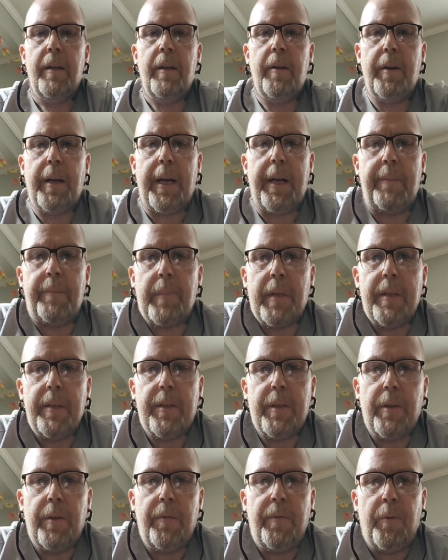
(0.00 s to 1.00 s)
Okay,
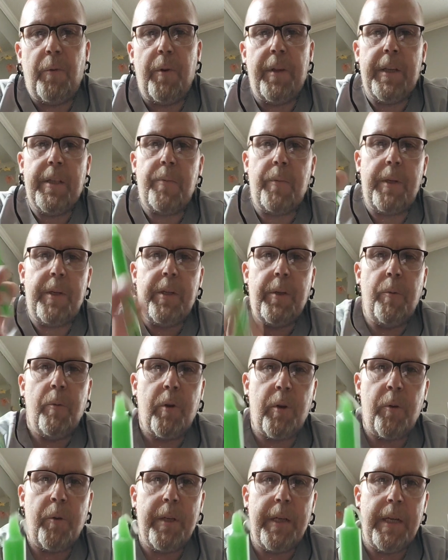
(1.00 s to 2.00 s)
so for this one, you are
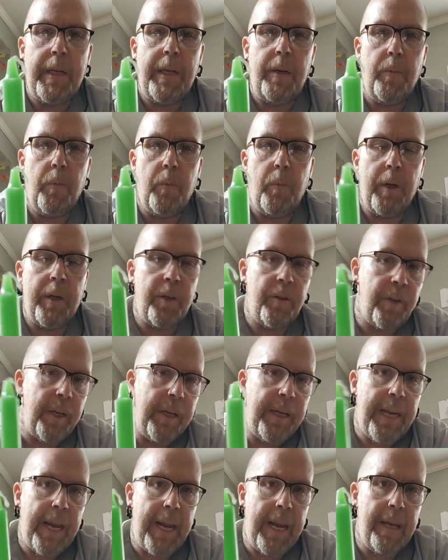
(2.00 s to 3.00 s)
going to need one
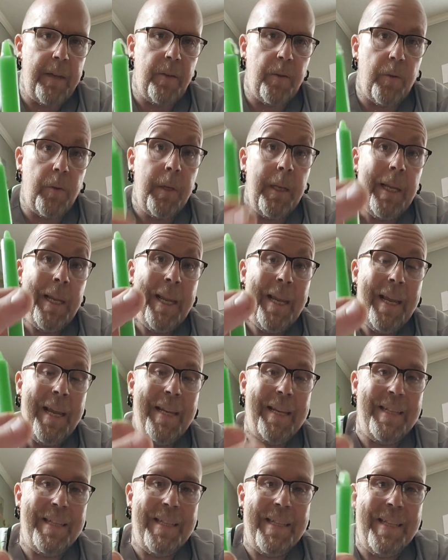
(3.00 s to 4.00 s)
green candle.
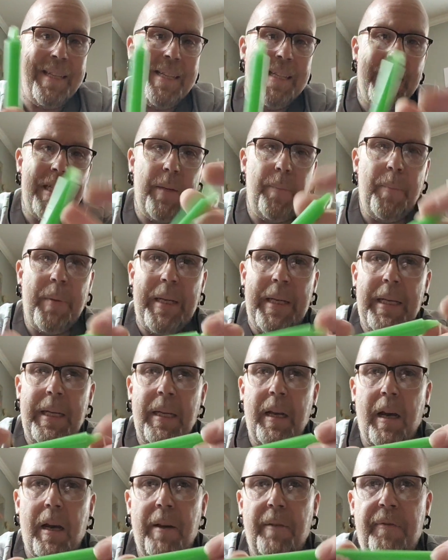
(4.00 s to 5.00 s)
It needs to be
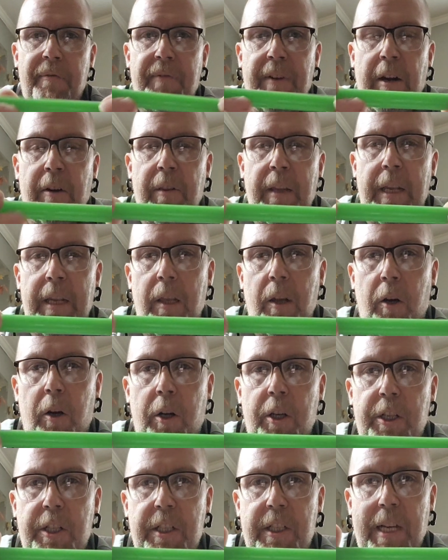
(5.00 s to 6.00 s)
a fairly
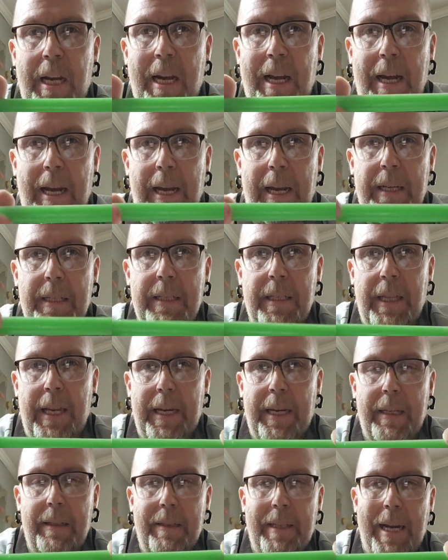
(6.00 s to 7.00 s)
large size,
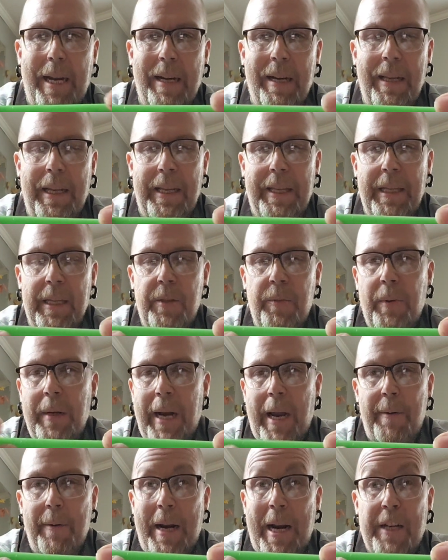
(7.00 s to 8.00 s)
kind of like this one.
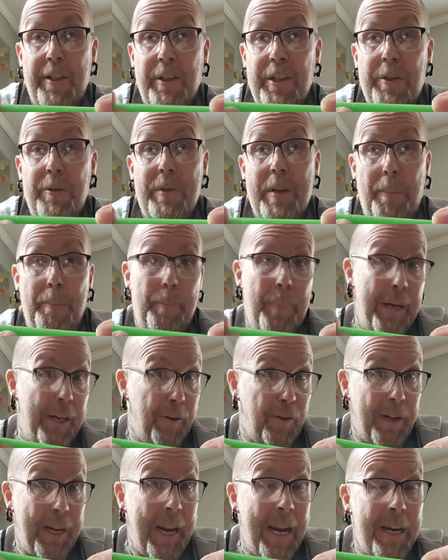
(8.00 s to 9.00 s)
I would actually use a
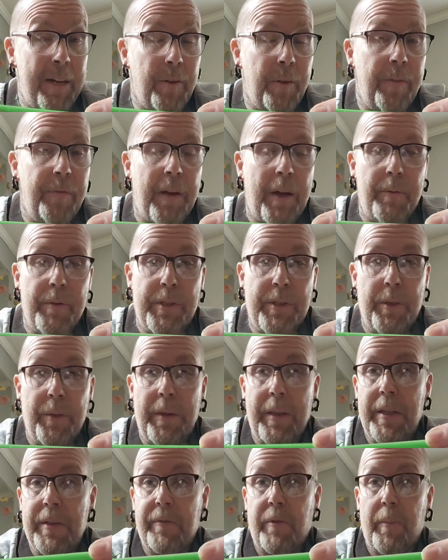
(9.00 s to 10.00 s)
bigger candle if I was
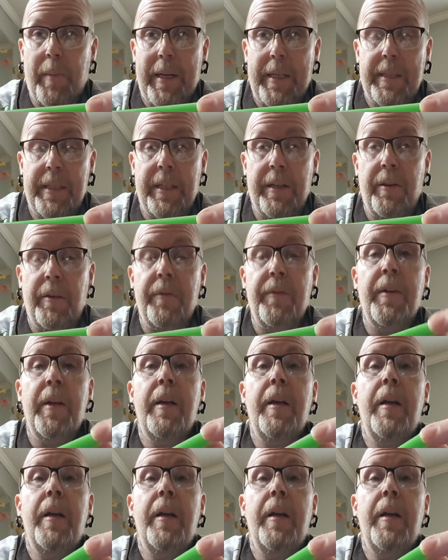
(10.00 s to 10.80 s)
doing this for myself.